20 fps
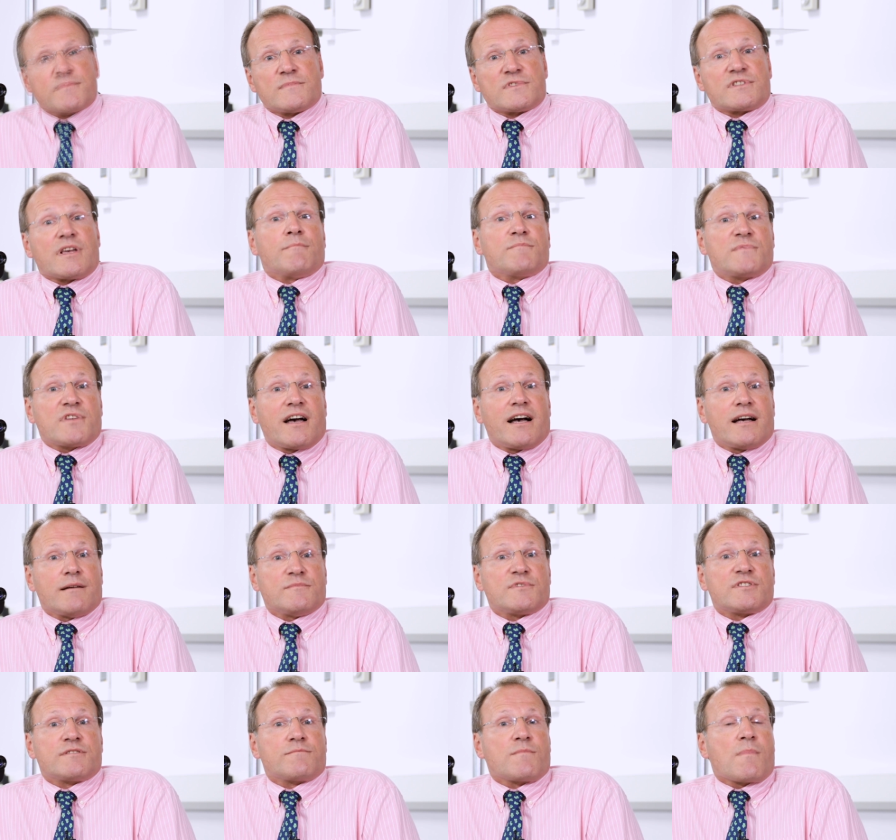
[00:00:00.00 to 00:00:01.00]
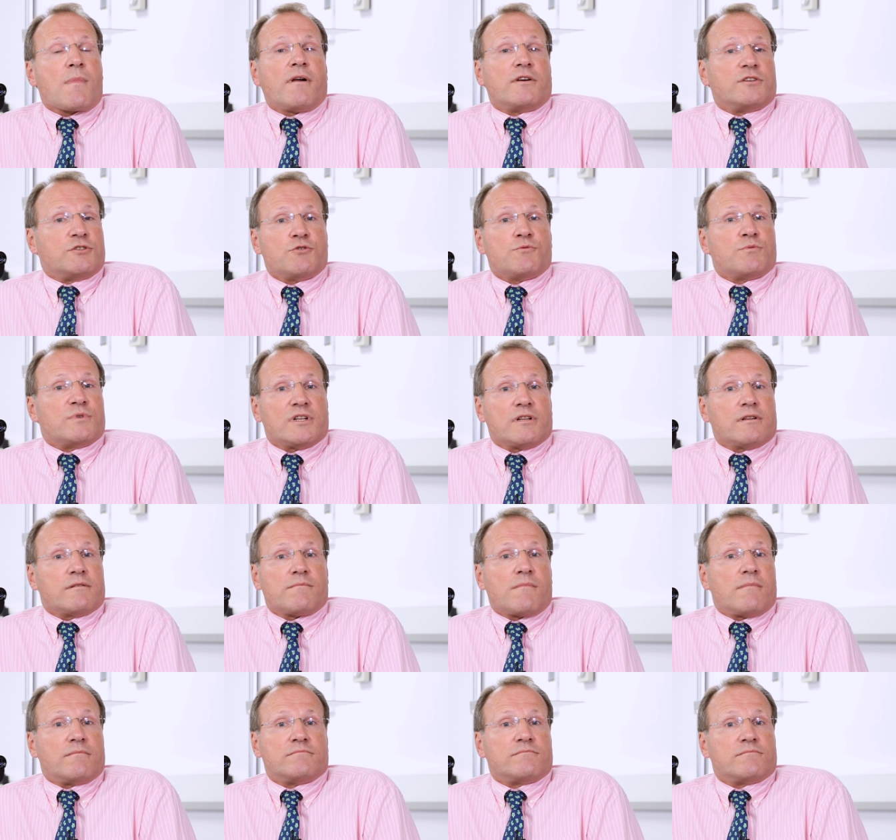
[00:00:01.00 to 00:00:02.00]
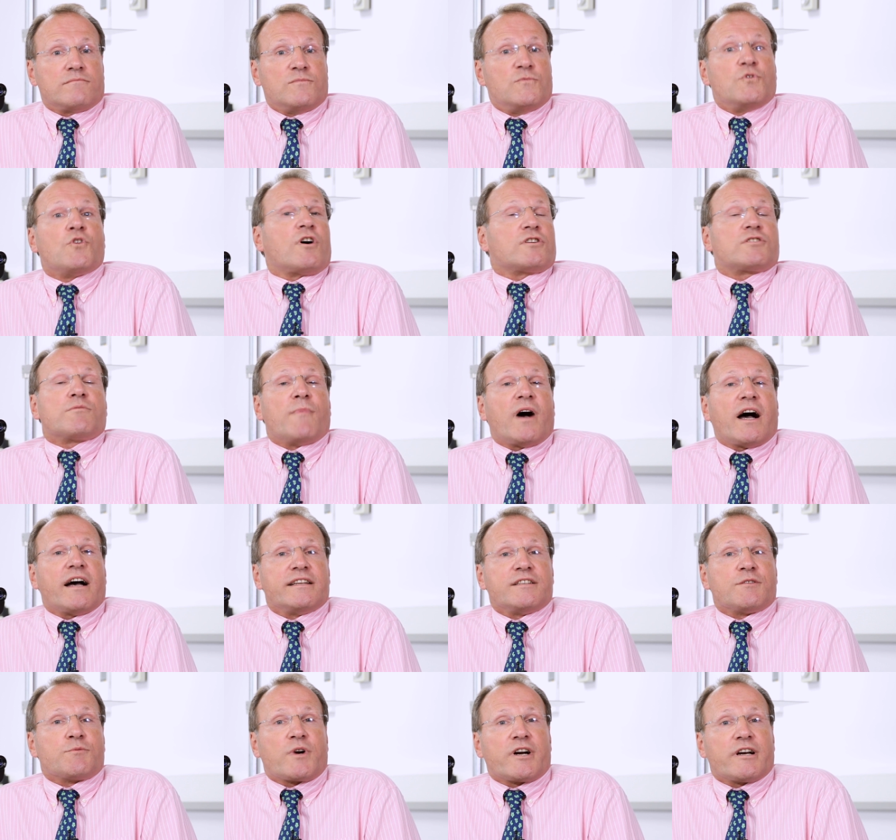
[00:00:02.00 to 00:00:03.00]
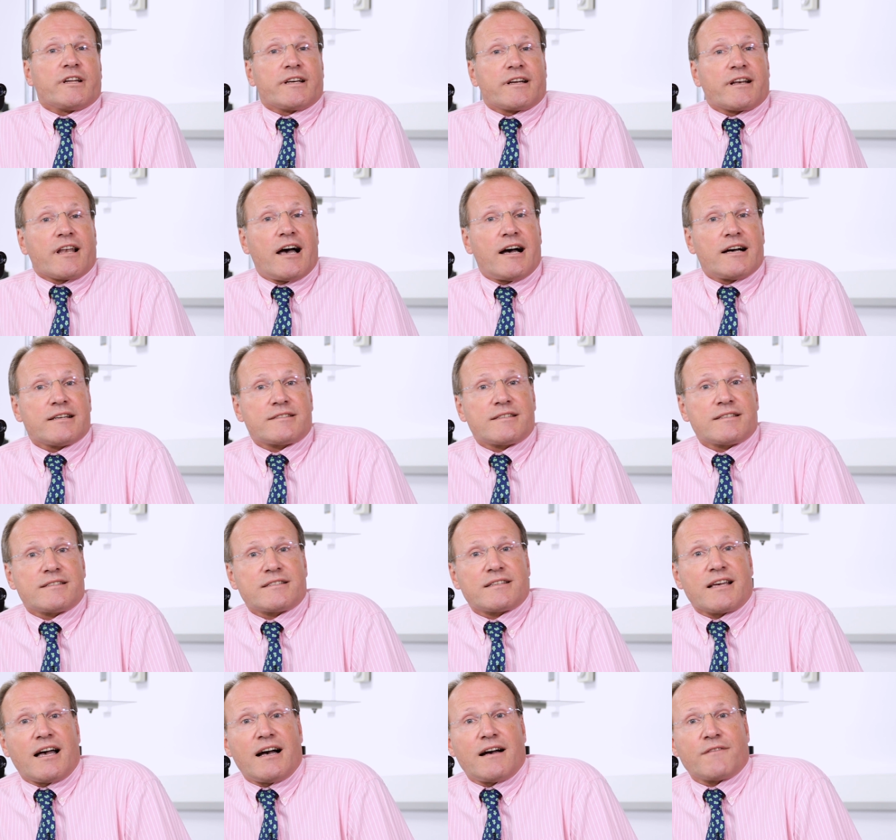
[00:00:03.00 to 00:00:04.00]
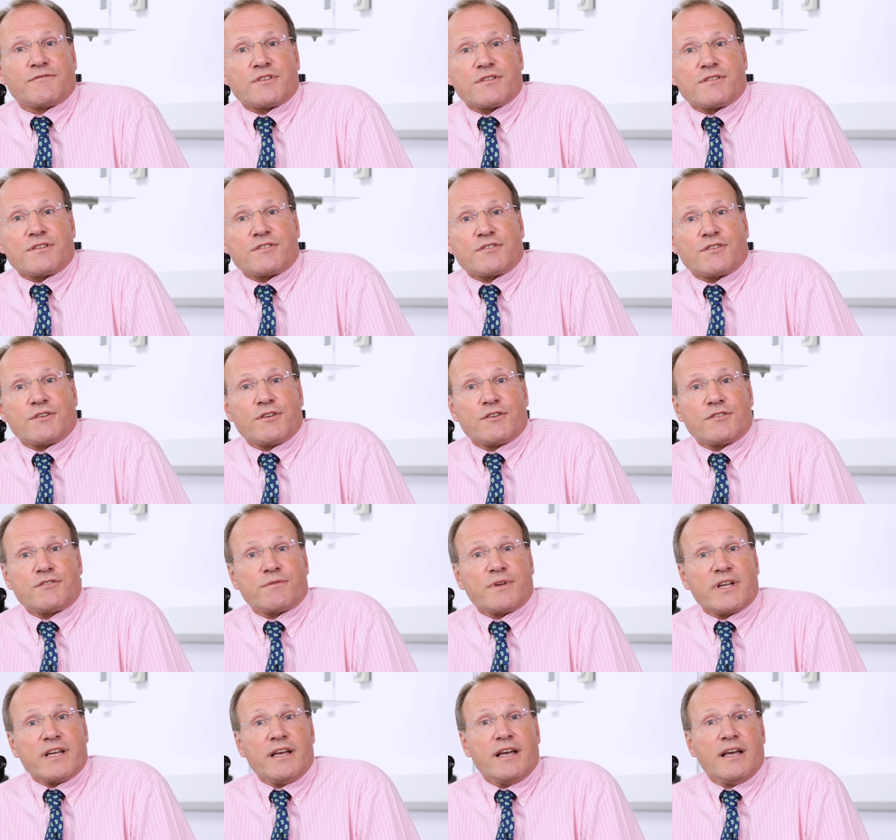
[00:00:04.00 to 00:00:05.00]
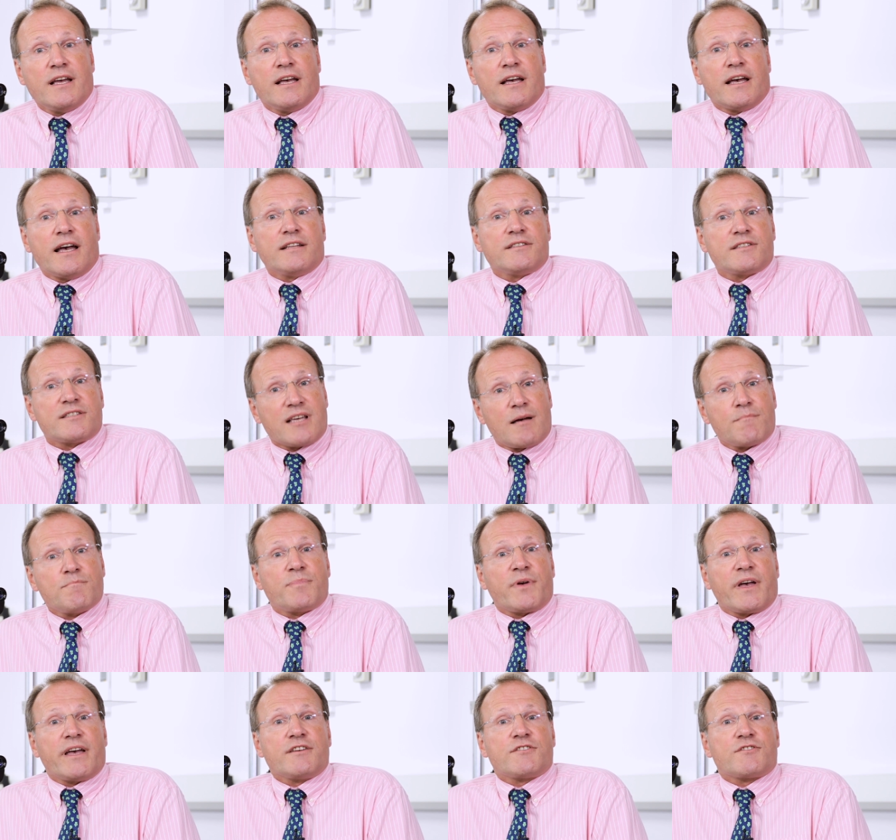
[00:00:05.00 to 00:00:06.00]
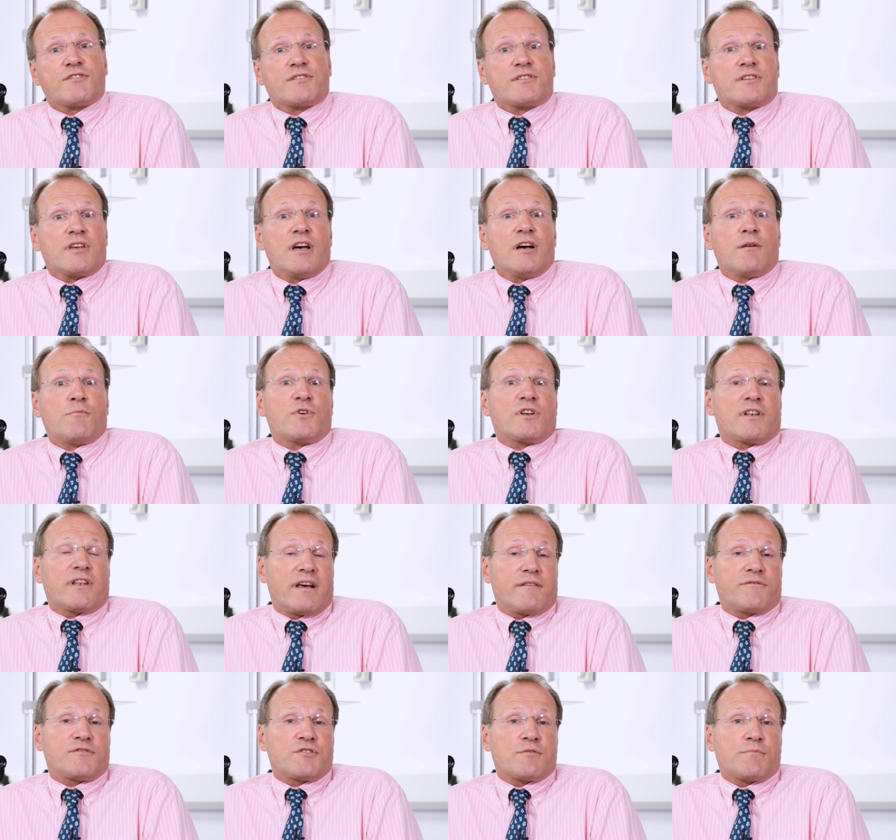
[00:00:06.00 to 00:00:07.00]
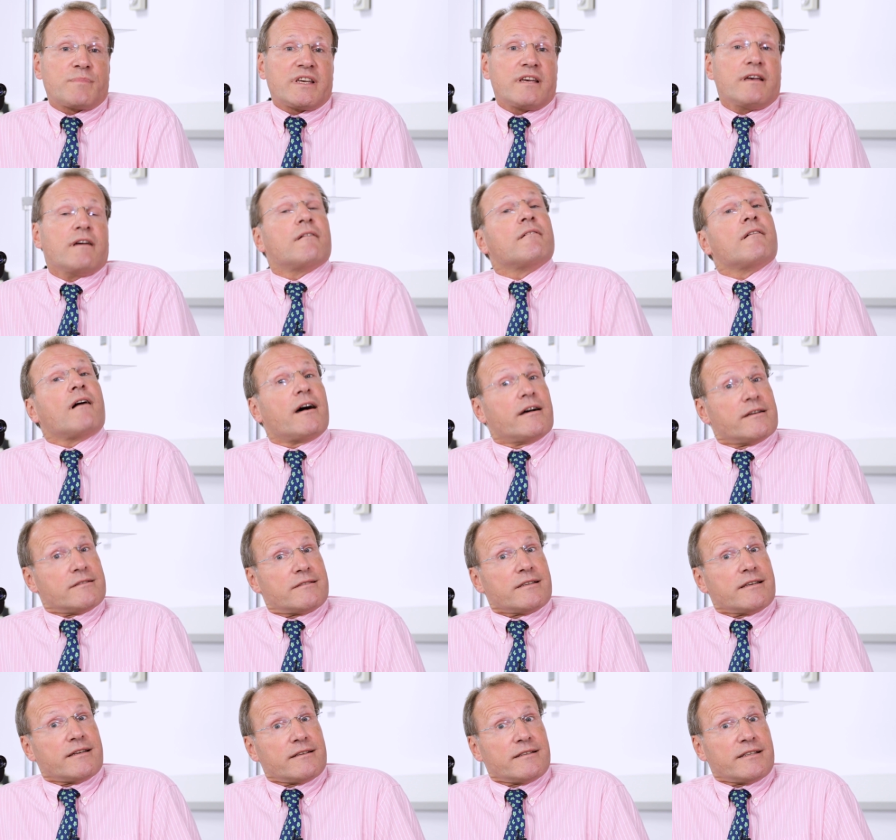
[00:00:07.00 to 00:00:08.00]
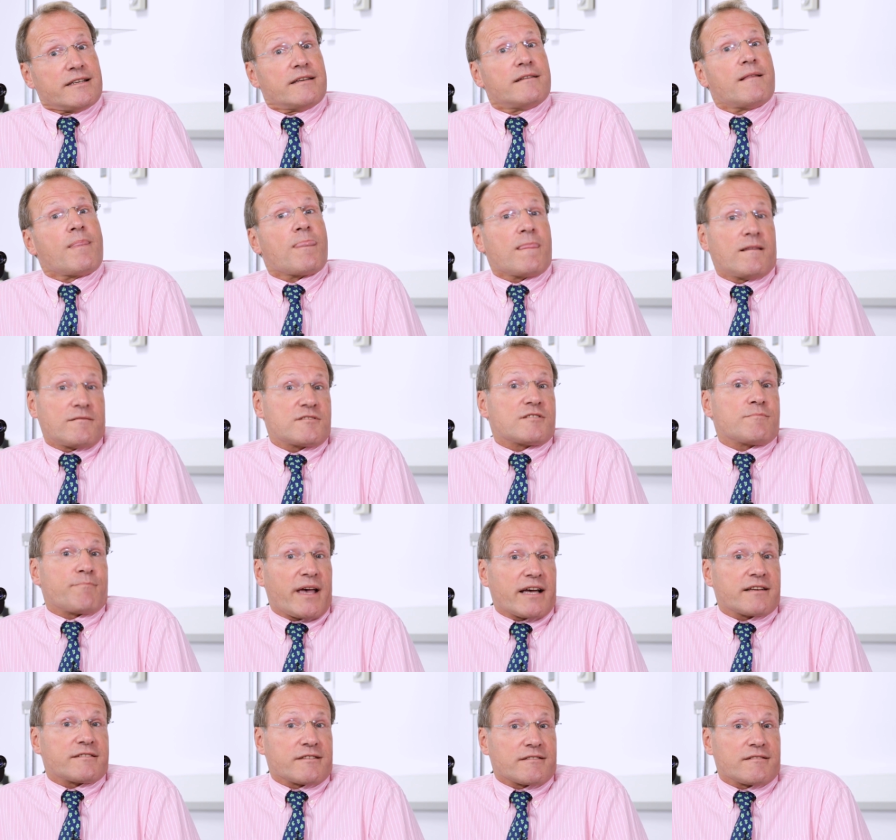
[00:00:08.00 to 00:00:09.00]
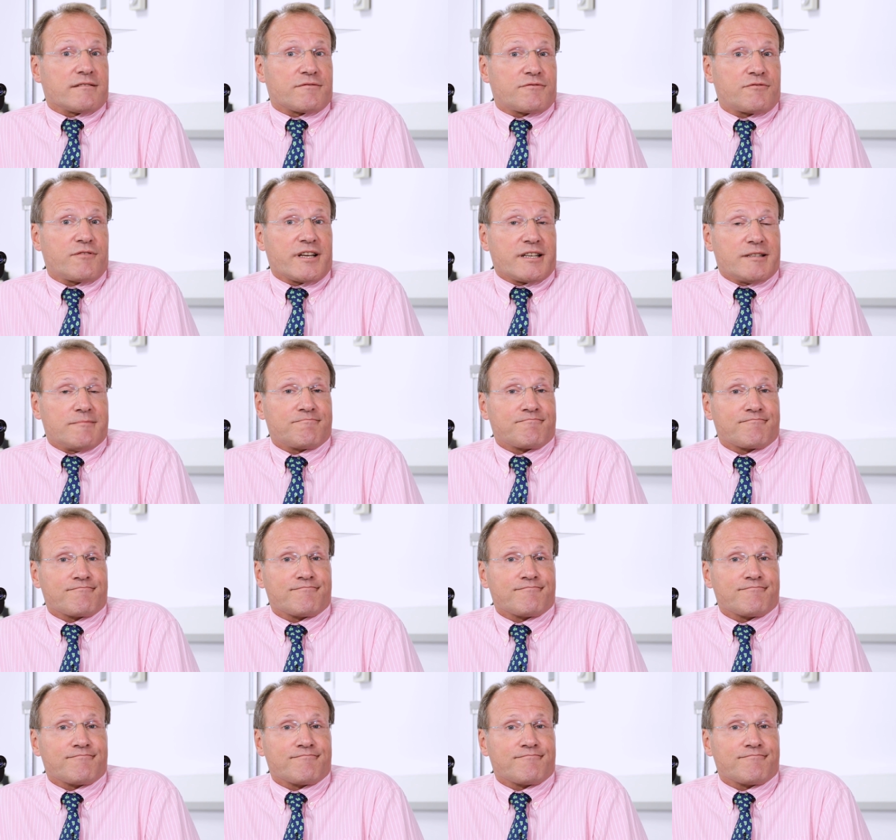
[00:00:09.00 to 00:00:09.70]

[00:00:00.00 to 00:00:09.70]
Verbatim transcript: Sometimes you will not mind wearing glasses after the surgery, and some patients would love to be ideally spectacle free.